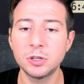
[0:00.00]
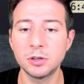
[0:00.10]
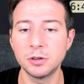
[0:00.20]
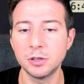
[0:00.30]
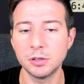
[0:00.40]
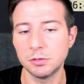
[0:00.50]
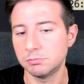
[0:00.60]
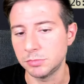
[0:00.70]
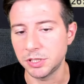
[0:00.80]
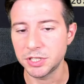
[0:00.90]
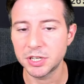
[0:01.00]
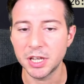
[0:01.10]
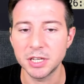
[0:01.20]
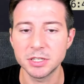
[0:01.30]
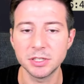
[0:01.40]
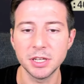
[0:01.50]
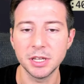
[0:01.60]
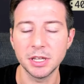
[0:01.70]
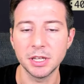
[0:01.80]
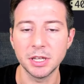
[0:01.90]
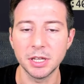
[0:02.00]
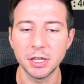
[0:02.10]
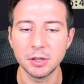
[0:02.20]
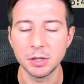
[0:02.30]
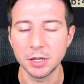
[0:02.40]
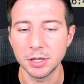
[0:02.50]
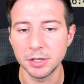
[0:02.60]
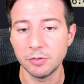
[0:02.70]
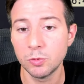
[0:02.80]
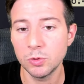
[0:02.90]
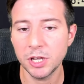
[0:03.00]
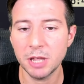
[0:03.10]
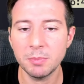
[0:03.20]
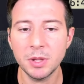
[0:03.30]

In this case, the full name